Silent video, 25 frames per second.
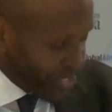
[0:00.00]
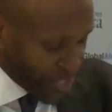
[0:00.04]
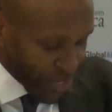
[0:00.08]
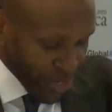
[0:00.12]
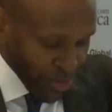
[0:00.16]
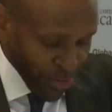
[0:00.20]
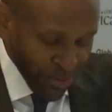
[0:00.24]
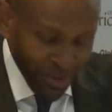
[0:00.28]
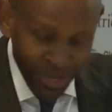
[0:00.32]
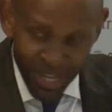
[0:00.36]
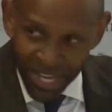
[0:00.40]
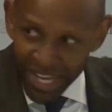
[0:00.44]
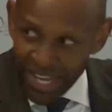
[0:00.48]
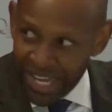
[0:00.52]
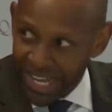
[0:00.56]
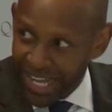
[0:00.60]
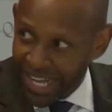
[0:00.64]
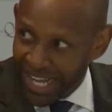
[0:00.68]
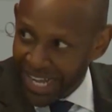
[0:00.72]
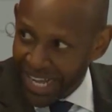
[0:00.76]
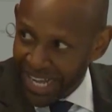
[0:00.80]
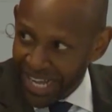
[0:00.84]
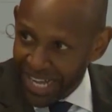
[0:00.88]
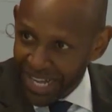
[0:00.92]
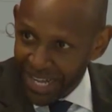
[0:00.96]
So,
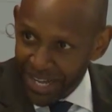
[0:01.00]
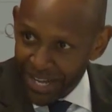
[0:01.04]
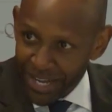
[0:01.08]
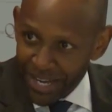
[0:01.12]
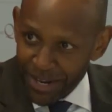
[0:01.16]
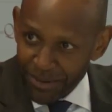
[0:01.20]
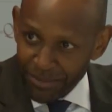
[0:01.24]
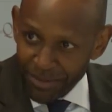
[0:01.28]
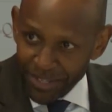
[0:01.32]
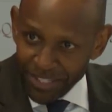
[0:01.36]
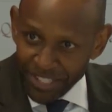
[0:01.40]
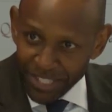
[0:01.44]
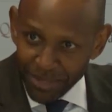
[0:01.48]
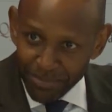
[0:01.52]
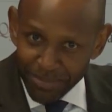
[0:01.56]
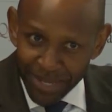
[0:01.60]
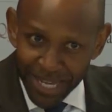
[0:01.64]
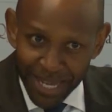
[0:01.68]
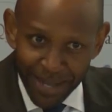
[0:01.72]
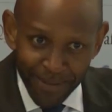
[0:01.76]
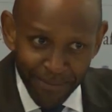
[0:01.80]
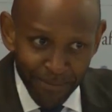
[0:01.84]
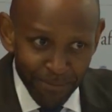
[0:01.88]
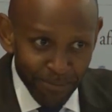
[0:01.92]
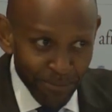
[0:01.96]
with some
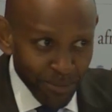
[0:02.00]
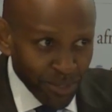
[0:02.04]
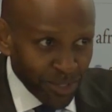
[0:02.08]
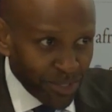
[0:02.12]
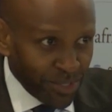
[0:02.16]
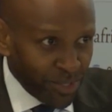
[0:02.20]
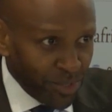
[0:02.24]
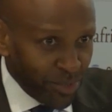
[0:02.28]
arm